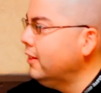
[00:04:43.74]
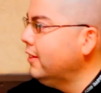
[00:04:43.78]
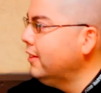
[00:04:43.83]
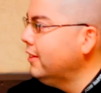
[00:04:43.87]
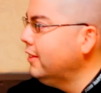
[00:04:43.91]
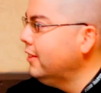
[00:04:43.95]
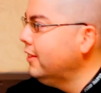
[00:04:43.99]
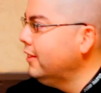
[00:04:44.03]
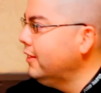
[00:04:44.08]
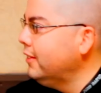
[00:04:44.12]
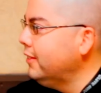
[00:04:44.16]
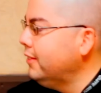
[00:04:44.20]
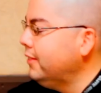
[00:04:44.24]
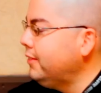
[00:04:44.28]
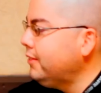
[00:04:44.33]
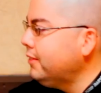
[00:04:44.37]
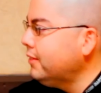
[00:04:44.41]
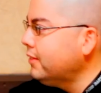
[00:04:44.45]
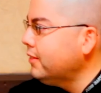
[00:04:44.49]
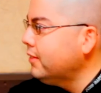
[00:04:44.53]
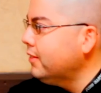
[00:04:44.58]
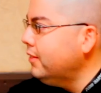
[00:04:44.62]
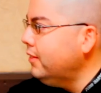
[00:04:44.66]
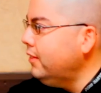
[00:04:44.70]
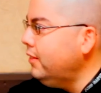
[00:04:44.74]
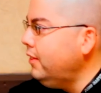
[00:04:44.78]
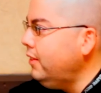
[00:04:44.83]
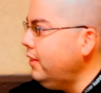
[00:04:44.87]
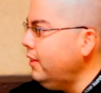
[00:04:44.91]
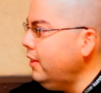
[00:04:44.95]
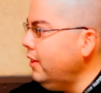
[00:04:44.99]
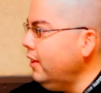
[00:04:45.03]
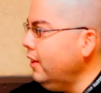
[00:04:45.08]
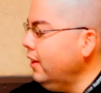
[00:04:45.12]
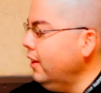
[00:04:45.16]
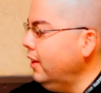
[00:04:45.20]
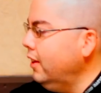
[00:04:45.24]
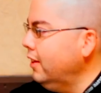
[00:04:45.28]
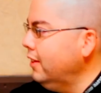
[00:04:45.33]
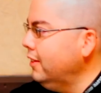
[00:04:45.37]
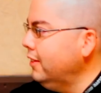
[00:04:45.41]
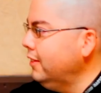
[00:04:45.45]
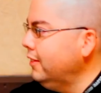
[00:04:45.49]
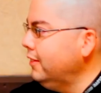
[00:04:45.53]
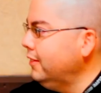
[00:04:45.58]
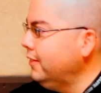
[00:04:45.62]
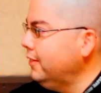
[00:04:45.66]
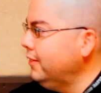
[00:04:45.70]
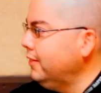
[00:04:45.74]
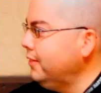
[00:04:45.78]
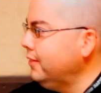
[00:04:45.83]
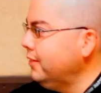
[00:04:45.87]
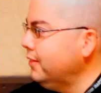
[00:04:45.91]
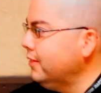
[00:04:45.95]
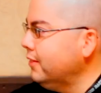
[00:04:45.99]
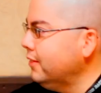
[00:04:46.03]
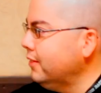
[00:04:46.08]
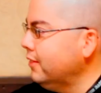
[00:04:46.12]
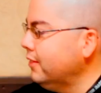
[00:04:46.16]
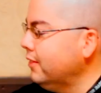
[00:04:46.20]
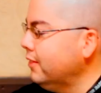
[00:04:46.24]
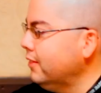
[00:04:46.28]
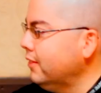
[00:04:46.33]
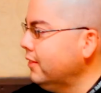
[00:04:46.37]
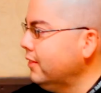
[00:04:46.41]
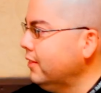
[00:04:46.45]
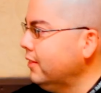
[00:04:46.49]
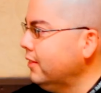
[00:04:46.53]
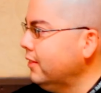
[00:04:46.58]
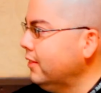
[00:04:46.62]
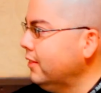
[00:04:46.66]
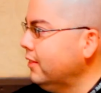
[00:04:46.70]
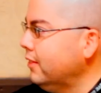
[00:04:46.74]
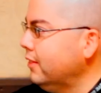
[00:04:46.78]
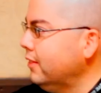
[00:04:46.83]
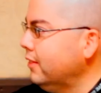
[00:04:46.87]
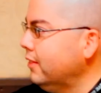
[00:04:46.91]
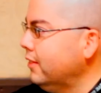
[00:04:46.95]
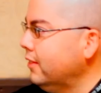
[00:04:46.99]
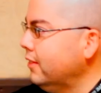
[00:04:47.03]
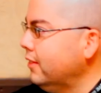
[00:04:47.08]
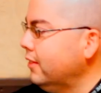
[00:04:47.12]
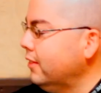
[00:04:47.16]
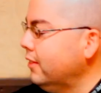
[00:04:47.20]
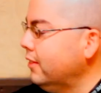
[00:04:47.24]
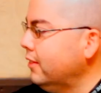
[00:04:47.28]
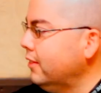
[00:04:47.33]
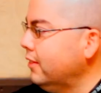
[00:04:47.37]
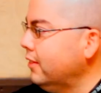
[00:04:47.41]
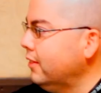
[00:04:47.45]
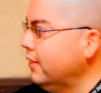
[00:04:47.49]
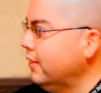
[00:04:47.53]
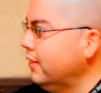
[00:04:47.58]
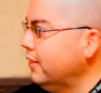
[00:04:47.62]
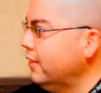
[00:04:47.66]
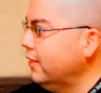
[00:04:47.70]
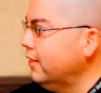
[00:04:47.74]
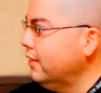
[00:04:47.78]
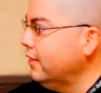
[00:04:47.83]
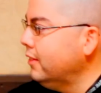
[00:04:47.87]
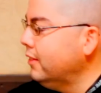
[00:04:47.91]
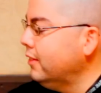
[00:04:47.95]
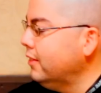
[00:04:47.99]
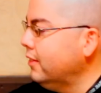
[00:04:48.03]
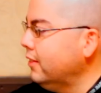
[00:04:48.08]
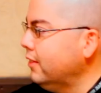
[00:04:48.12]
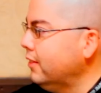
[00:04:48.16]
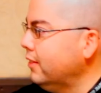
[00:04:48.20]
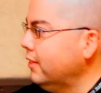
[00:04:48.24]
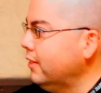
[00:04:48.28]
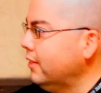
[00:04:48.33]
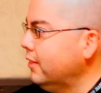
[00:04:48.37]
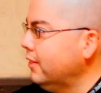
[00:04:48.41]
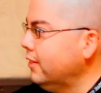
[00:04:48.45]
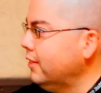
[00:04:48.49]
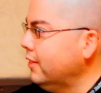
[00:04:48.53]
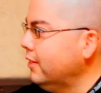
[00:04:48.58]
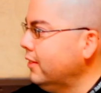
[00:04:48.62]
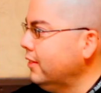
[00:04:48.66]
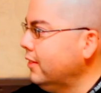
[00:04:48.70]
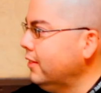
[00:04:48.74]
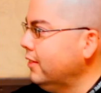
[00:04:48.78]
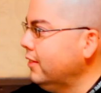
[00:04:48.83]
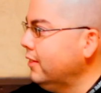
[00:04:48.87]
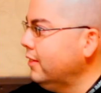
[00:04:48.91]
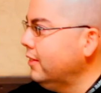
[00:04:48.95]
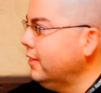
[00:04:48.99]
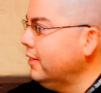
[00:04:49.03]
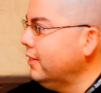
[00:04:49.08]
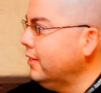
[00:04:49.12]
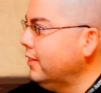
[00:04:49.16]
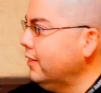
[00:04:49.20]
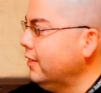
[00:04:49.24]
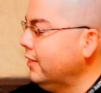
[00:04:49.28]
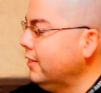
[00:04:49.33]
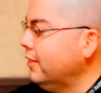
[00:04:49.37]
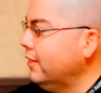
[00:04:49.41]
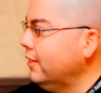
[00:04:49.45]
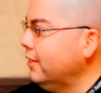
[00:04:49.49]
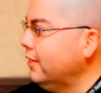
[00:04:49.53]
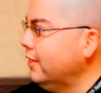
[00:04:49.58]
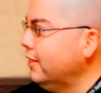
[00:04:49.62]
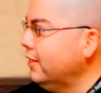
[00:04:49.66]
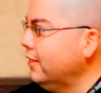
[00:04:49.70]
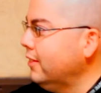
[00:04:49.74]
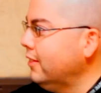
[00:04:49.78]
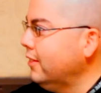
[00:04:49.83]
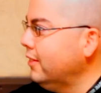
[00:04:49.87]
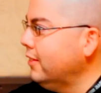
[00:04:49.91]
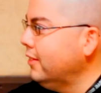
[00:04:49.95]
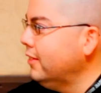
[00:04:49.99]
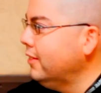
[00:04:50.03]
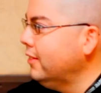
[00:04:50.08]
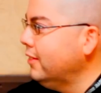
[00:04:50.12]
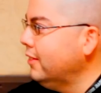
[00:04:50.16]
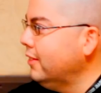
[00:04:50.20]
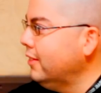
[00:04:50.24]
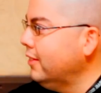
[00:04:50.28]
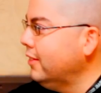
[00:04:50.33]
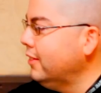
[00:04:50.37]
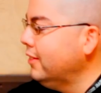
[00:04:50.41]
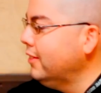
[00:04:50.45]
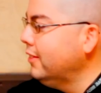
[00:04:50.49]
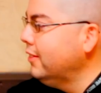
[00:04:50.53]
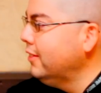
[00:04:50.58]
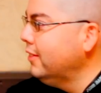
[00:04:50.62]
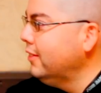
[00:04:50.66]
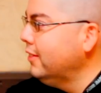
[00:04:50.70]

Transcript: (silent)